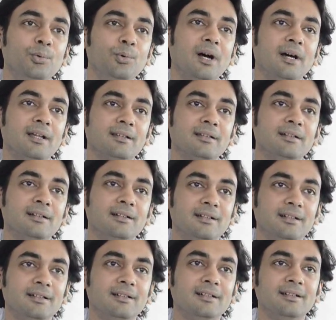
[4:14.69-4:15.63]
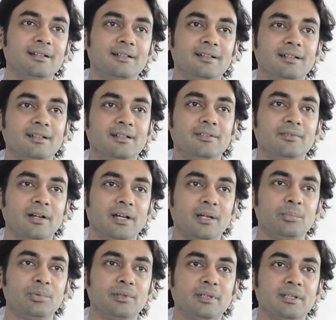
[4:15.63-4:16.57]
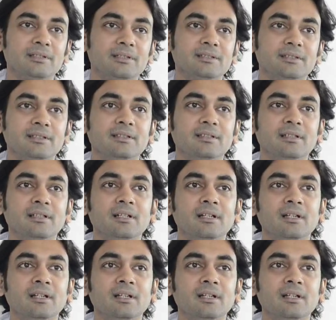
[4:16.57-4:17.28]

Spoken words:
2-hour fire protection.